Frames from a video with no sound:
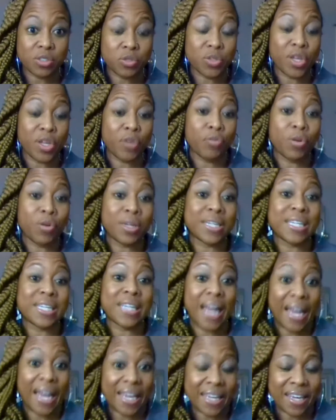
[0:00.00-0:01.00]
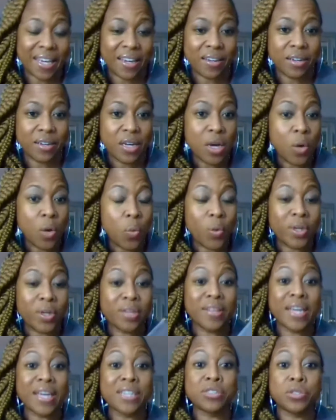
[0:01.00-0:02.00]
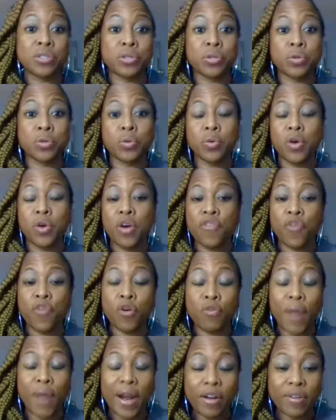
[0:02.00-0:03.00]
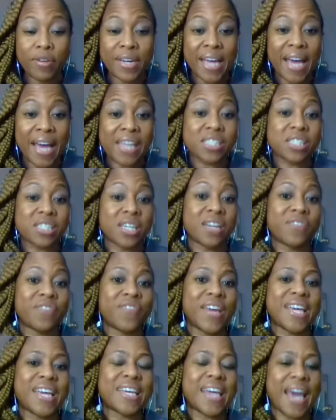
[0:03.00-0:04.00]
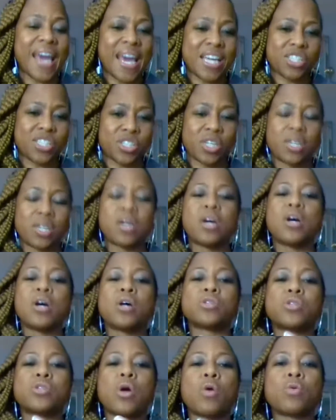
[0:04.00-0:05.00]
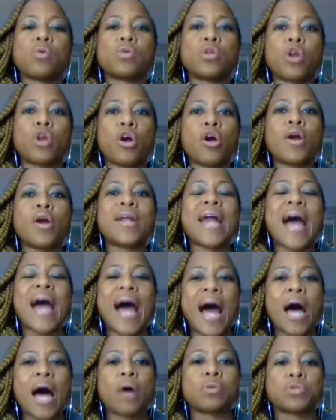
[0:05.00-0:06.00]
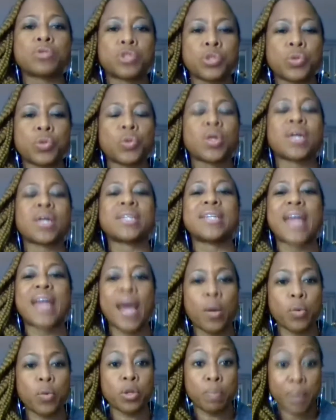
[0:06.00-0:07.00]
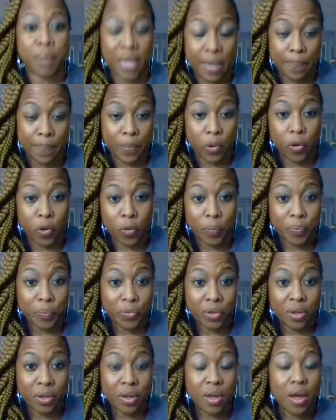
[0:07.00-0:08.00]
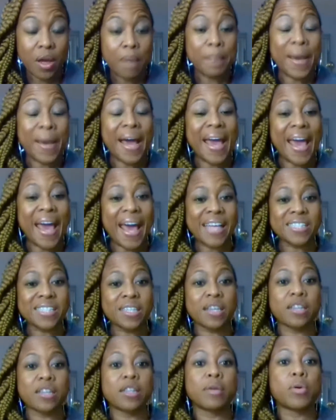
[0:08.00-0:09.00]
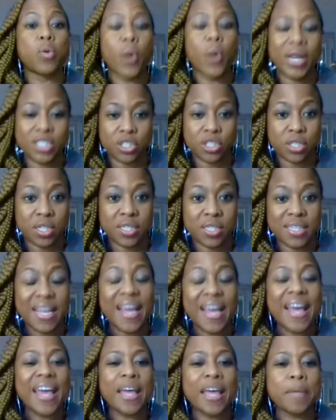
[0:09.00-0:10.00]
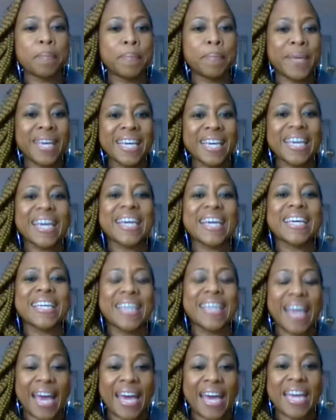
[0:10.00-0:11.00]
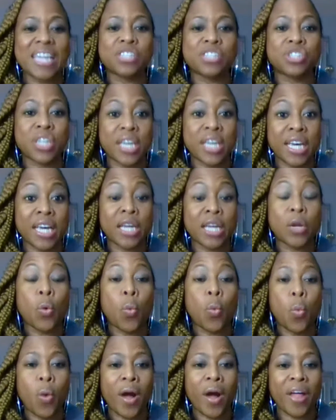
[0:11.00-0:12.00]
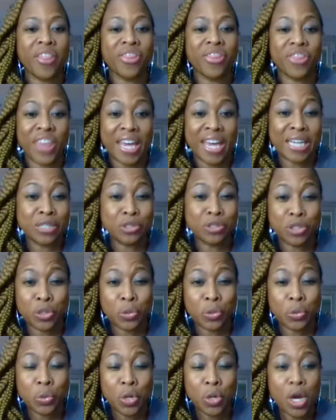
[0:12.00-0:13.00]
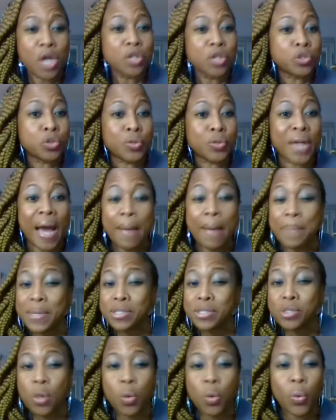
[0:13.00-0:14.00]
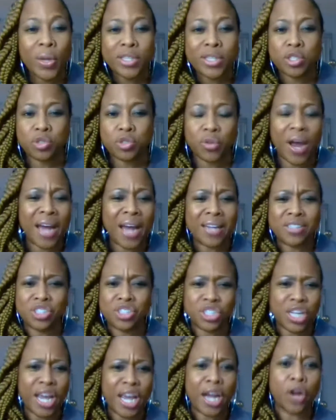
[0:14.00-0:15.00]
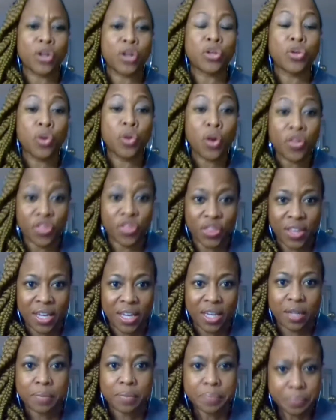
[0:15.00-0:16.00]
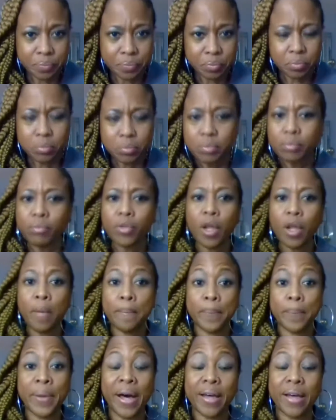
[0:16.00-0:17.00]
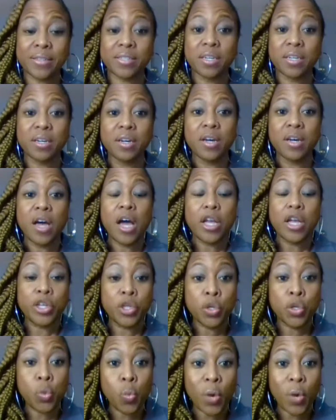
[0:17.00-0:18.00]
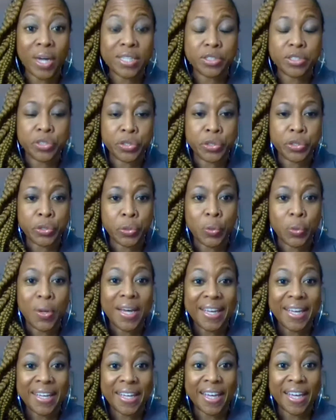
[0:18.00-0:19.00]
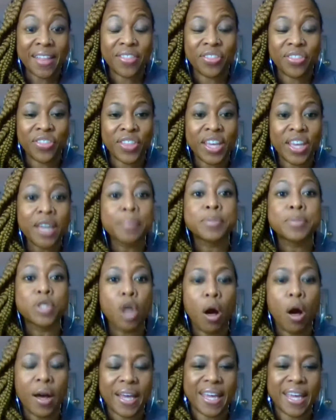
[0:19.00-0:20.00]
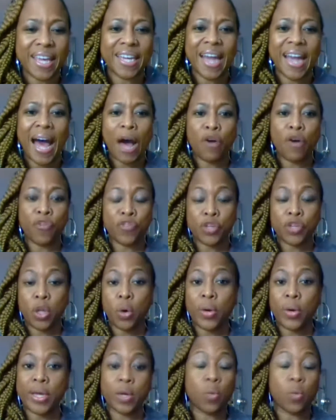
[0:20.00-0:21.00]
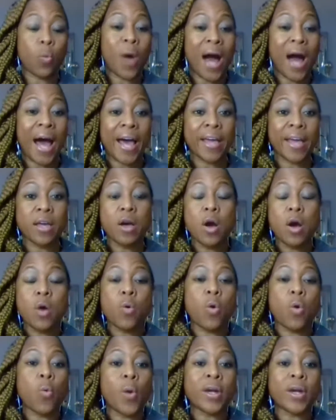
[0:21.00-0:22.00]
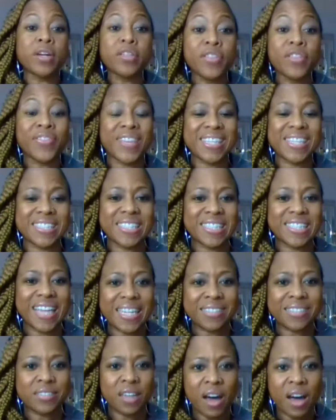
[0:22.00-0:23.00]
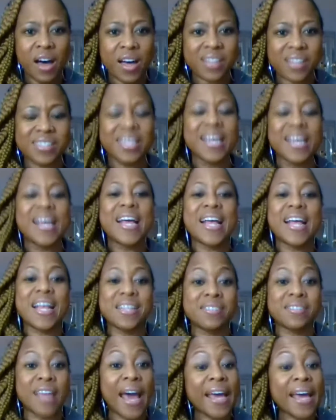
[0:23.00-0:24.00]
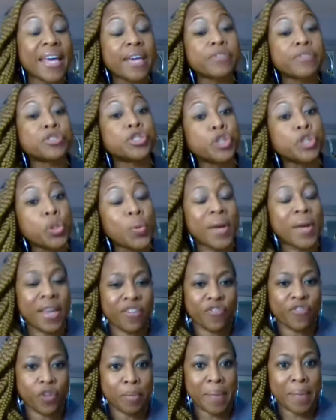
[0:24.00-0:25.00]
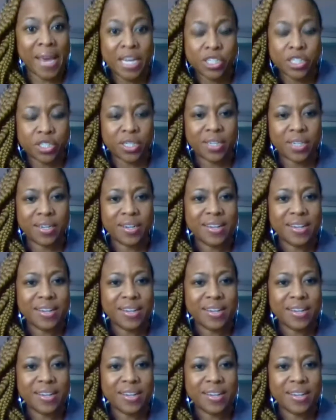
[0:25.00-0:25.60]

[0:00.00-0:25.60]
Do they really like it? What do they do for recreation and vacation? So learn how to connect with people by asking them questions and being engaged in what they do. Do not be so quick to try to share your thing, but you want to get them talking and outflowing. Why? Well, one of the things that does is that gives you information.